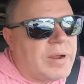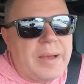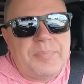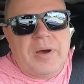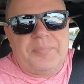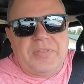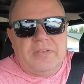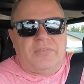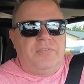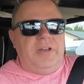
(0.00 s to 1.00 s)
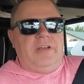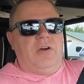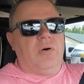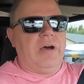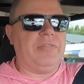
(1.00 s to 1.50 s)
wrap up this video
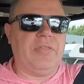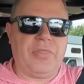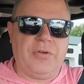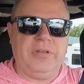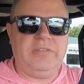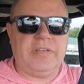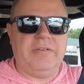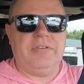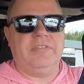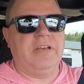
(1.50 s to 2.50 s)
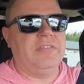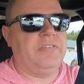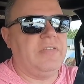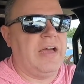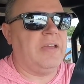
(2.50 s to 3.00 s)
on the 37s on the
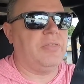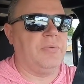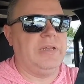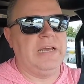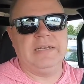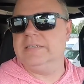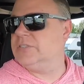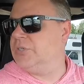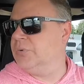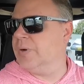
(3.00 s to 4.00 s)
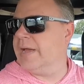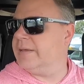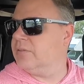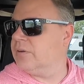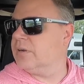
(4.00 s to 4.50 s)
stock 392
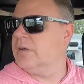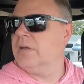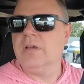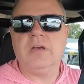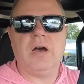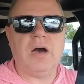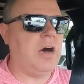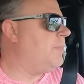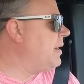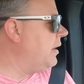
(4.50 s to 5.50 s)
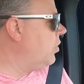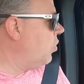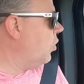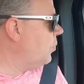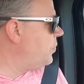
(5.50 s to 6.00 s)
Wrangler. I
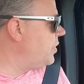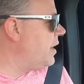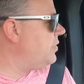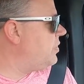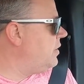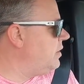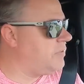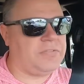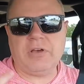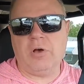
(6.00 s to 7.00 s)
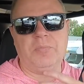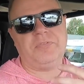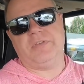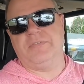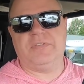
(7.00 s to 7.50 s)
hope that this
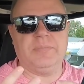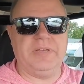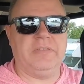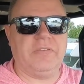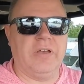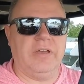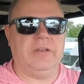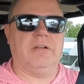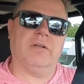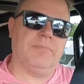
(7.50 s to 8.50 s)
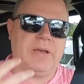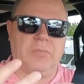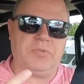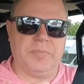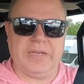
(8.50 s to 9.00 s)
helps give you some insight or
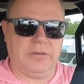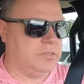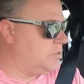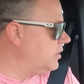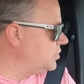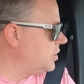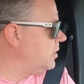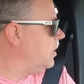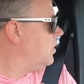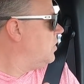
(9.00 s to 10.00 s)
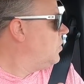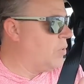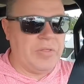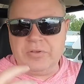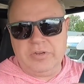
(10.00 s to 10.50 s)
helps you make your decision
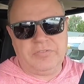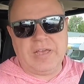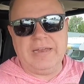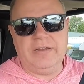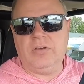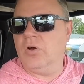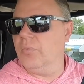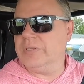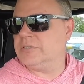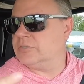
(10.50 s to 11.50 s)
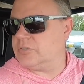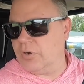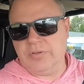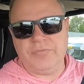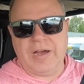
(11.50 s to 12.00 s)
whether you decide to go with just
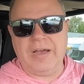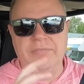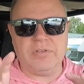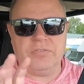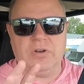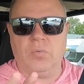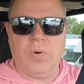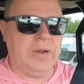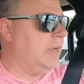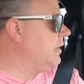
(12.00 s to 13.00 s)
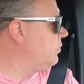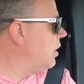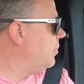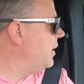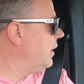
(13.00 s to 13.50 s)
35s because you don't want any
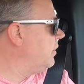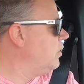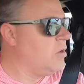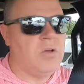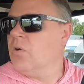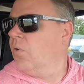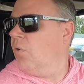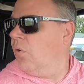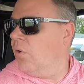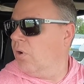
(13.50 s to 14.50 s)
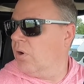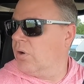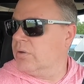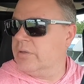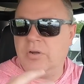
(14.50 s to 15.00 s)
rubbing,
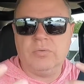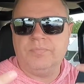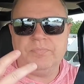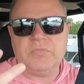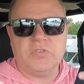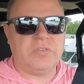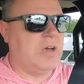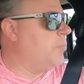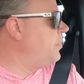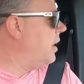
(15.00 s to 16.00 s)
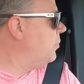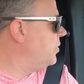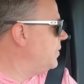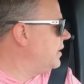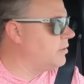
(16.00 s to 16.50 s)
or, you know, just help
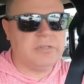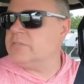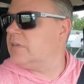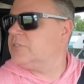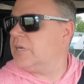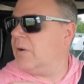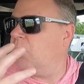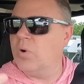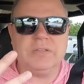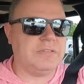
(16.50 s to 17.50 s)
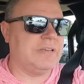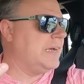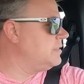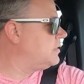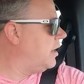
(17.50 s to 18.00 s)
you make your decision on what
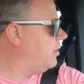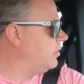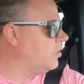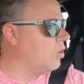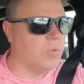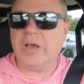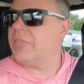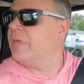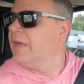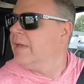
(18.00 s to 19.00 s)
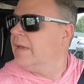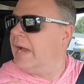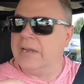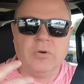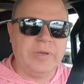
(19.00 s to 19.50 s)
size tire to go with.
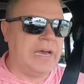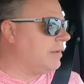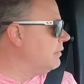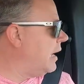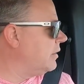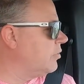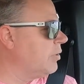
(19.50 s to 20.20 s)
I know we got a lot of